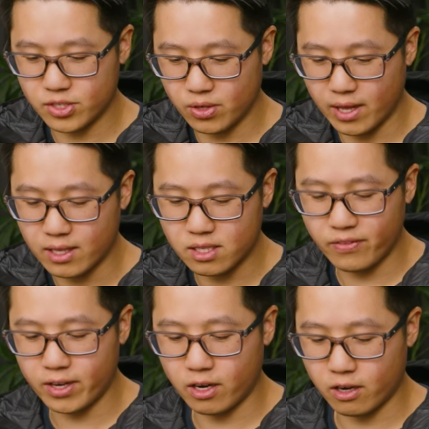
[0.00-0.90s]
So that's the
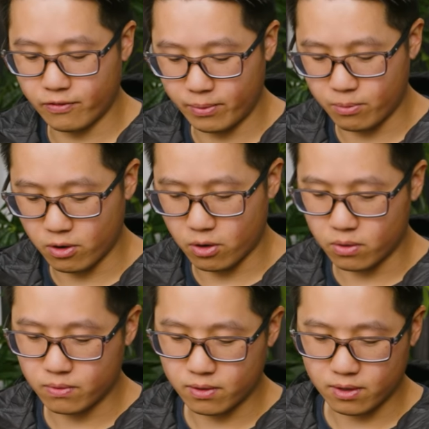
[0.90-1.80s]
Videography
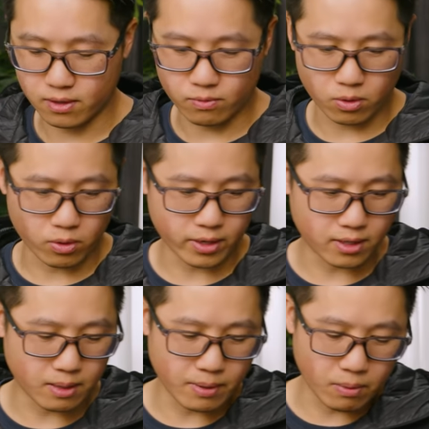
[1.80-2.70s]
Pro recording
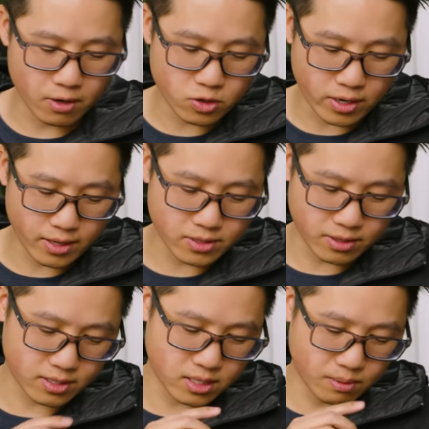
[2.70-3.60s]
clip. I want to try this
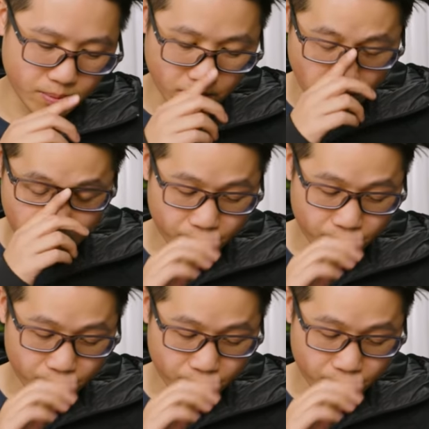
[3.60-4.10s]
on the Cinema Pro.